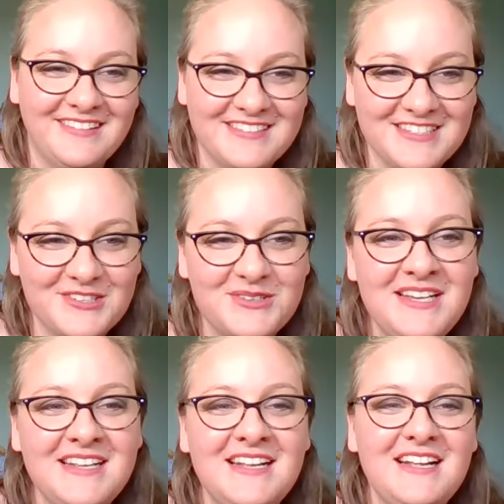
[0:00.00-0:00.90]
So
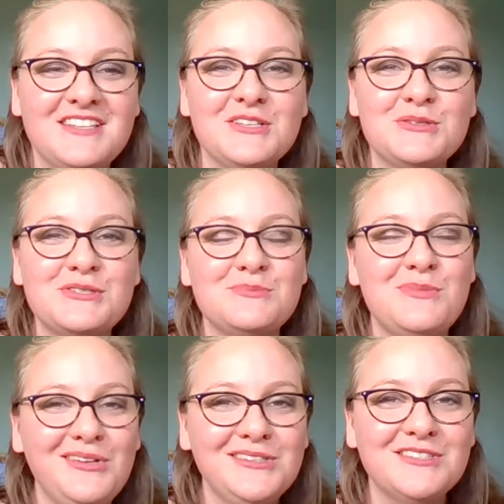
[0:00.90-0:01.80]
those
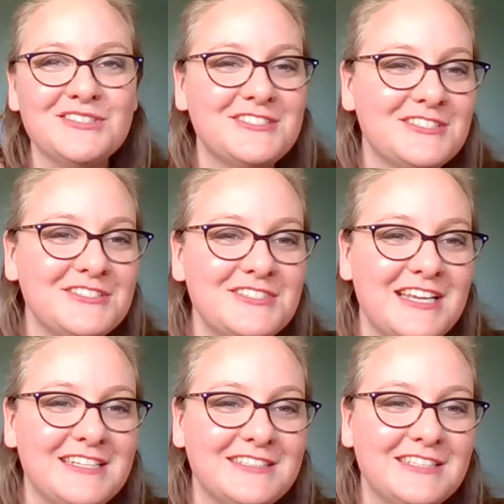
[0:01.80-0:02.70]
smaller silt
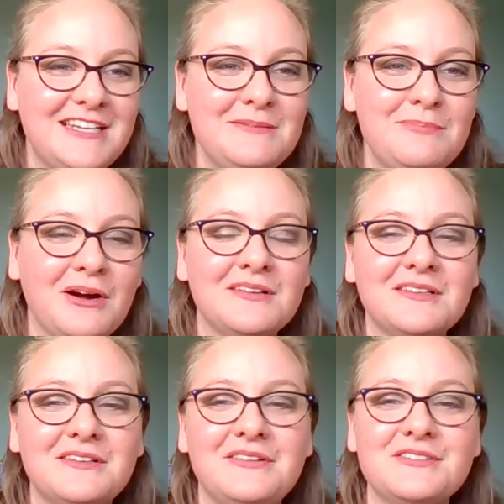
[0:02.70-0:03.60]
and clay
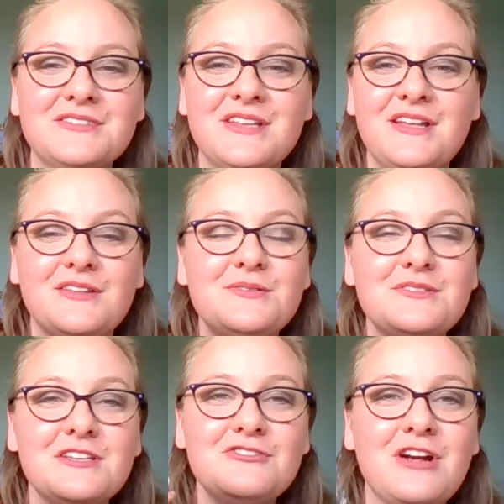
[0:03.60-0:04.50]
particles, those
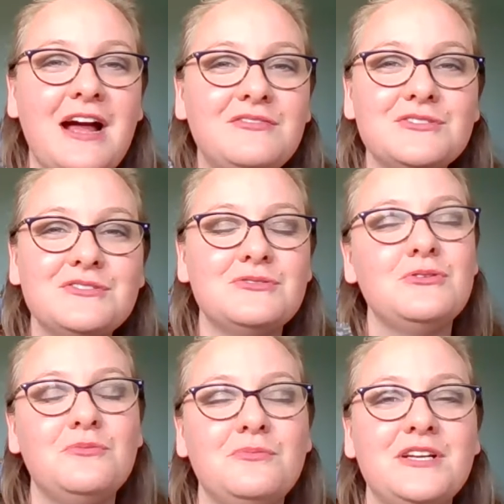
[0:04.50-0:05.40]
can travel
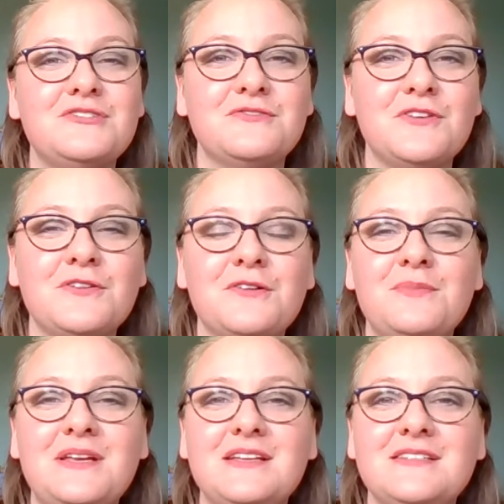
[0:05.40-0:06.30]
so much further
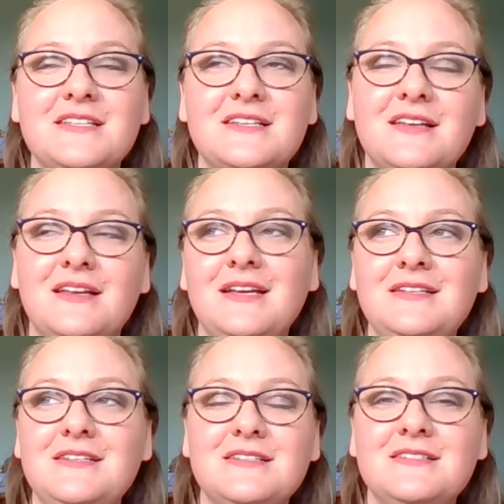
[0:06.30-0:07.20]
because
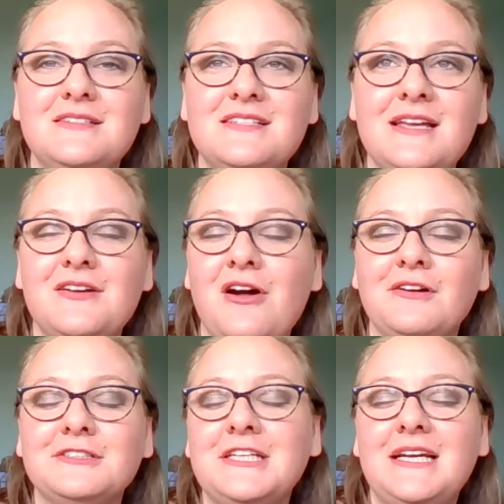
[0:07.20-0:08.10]
it doesn't take
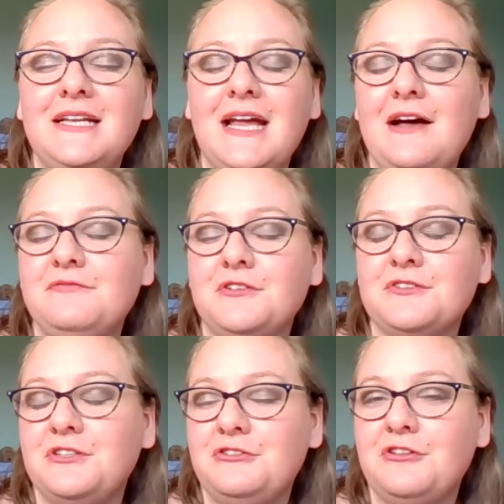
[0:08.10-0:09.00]
hardly any
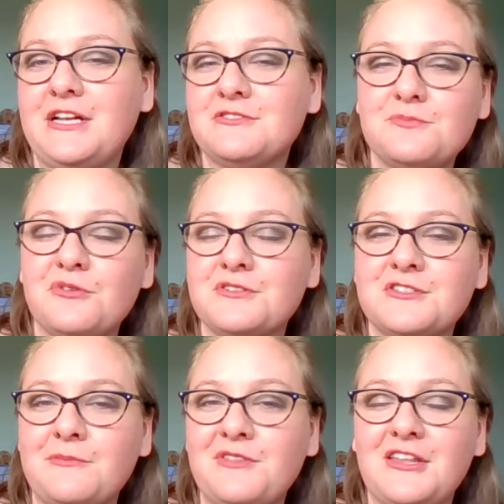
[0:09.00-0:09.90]
effort to transport
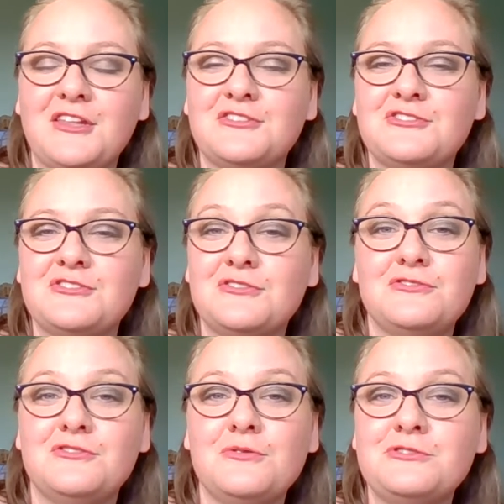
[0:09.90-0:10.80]
something that's
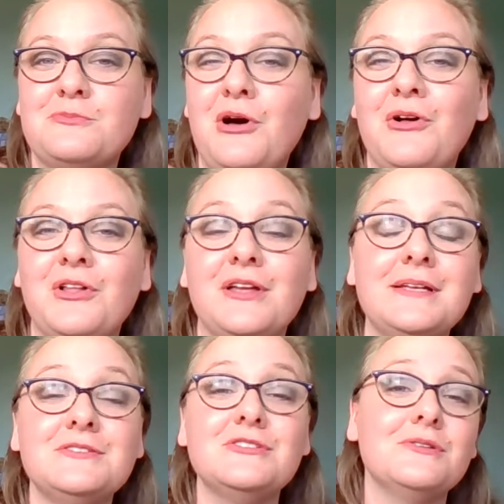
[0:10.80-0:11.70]
so small
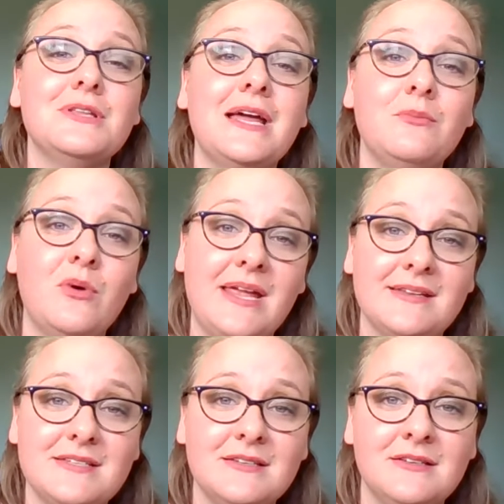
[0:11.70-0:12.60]
and so
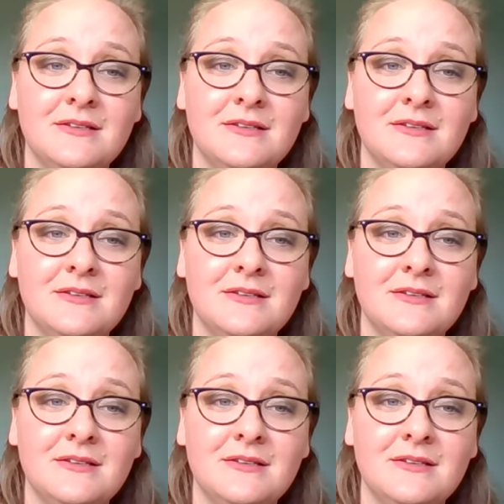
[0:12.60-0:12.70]
lightweight.